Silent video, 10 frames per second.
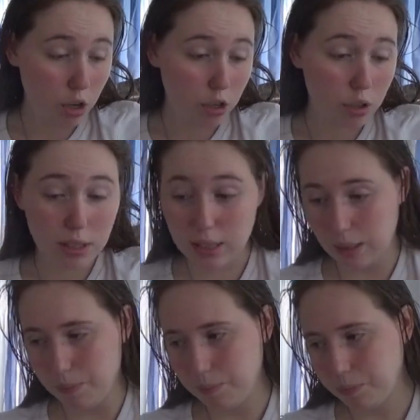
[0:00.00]

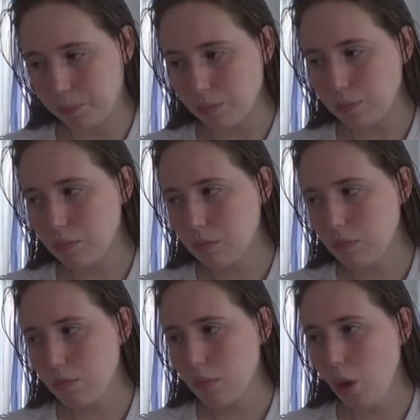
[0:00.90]
Tristan.
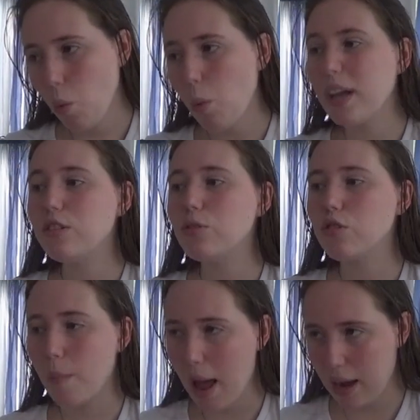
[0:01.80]
Way too
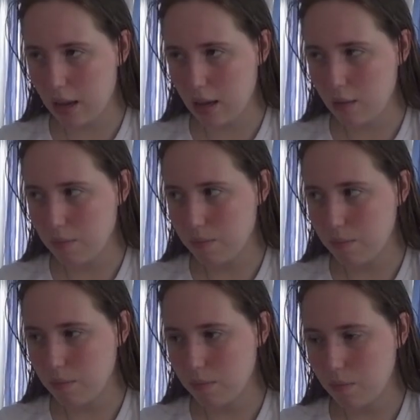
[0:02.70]
dramatic.
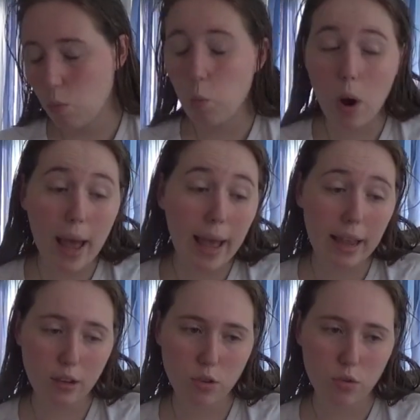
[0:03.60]

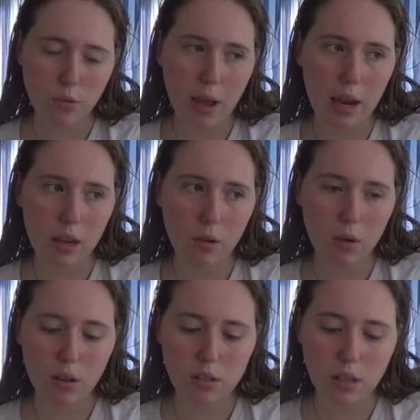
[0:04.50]
Way too dramatic,
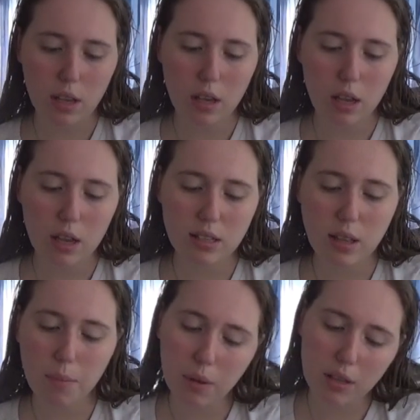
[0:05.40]
where it's like, it's
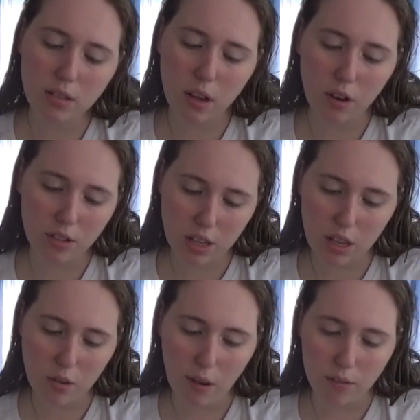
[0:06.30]
that bloodsucker Zig
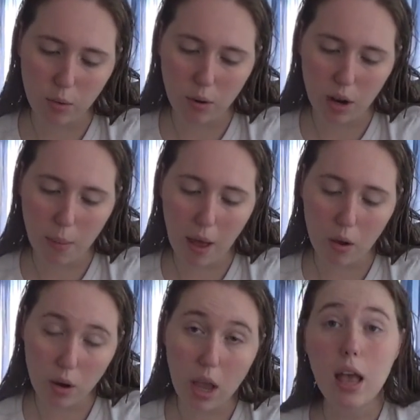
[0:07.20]
you have to worry
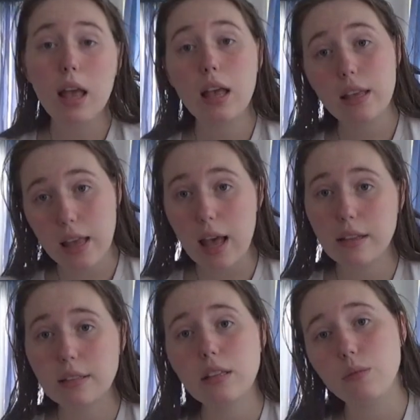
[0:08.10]
about.
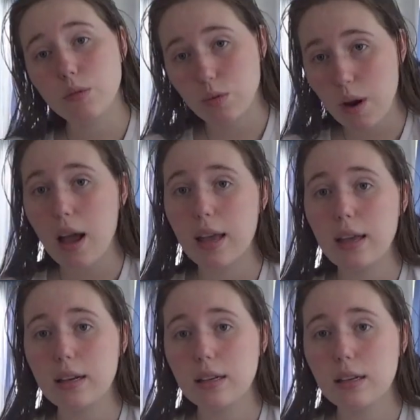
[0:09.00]
Yes, he was
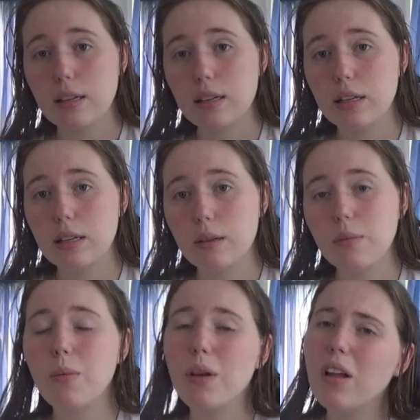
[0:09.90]
right,
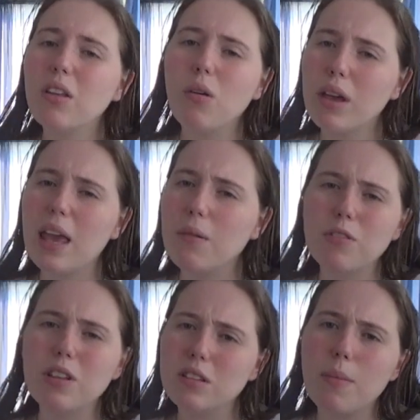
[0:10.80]
but we all know how Cam
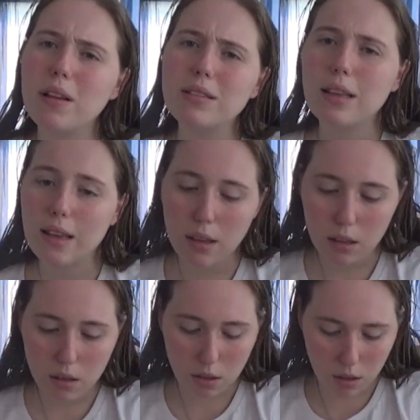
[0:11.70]
feels about Zig.
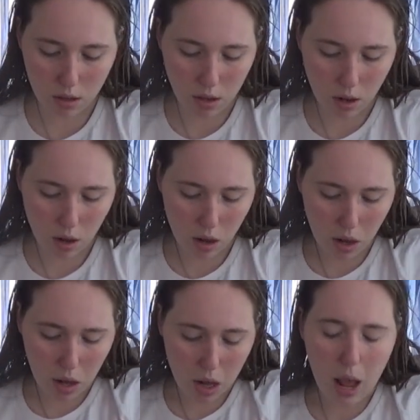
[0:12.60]

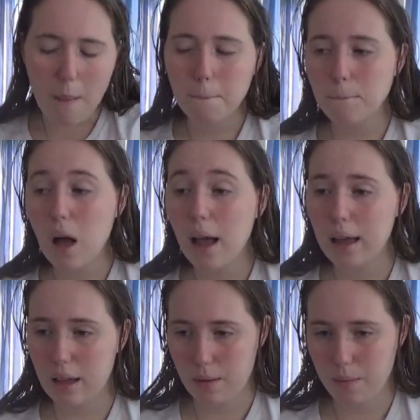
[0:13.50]

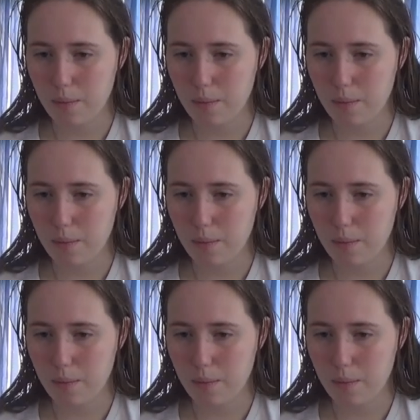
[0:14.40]
Maya.